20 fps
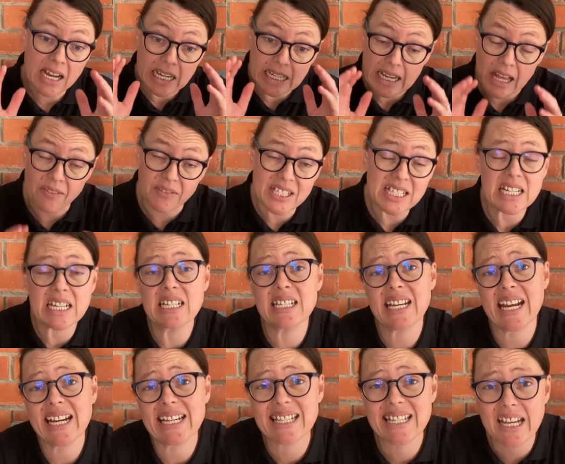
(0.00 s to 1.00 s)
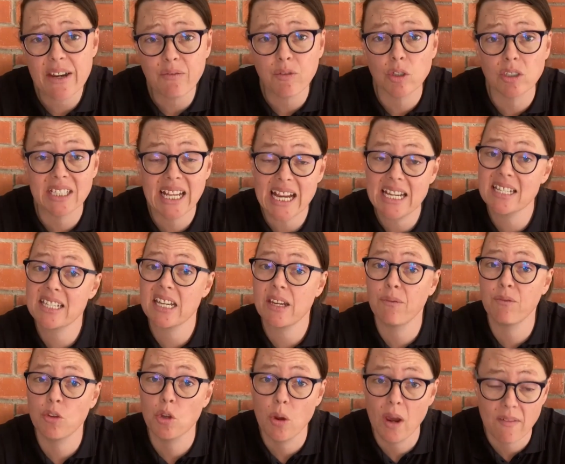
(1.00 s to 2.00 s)
Now, this can take several days
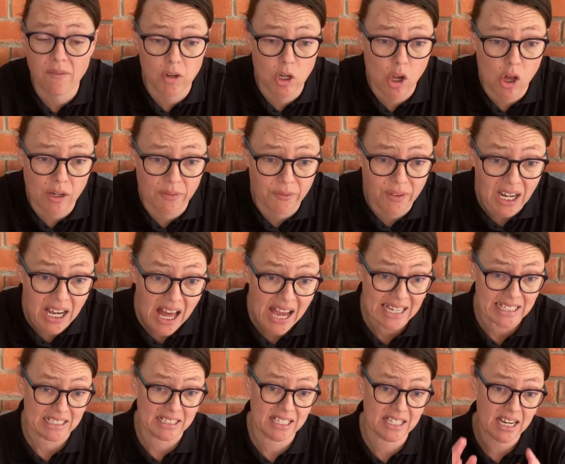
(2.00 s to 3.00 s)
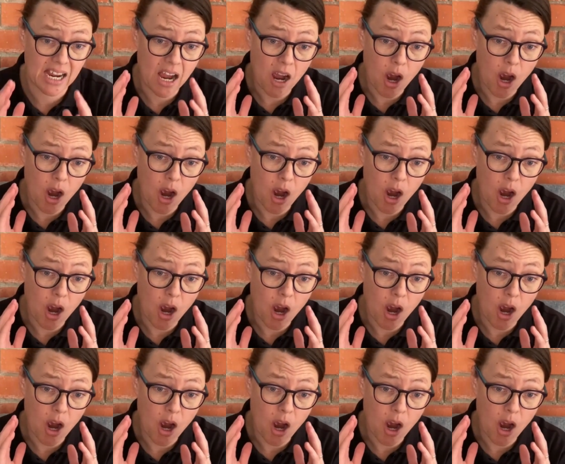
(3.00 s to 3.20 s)
if you have a lot of clients.